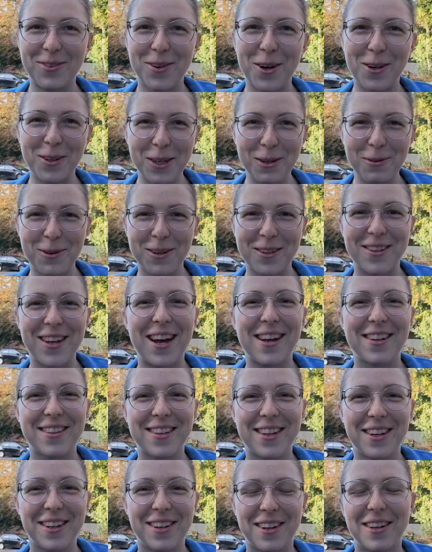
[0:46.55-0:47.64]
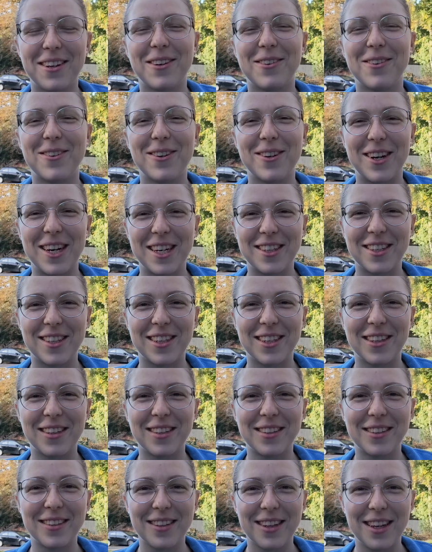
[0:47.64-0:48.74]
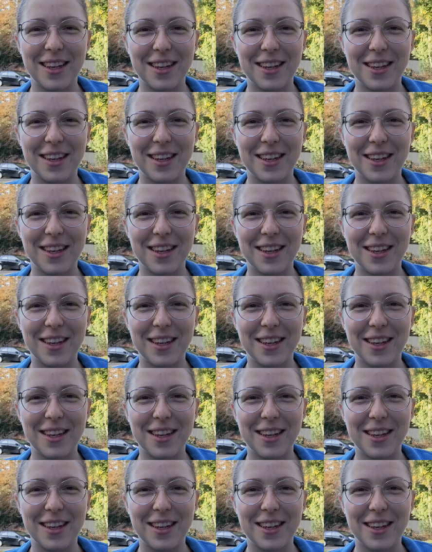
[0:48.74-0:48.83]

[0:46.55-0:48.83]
Rory was asking a lot of questions,